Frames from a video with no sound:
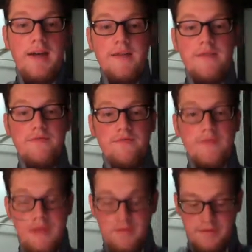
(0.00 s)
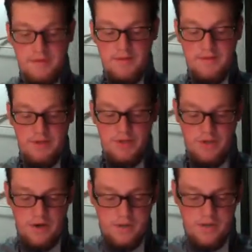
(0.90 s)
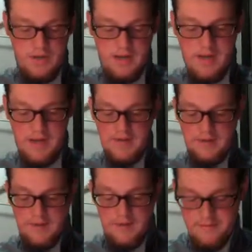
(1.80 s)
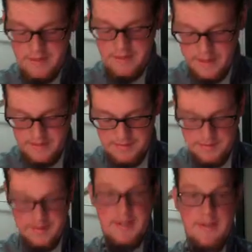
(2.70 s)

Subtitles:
and it's really, really, really sharp, and that's what I really like about this knot.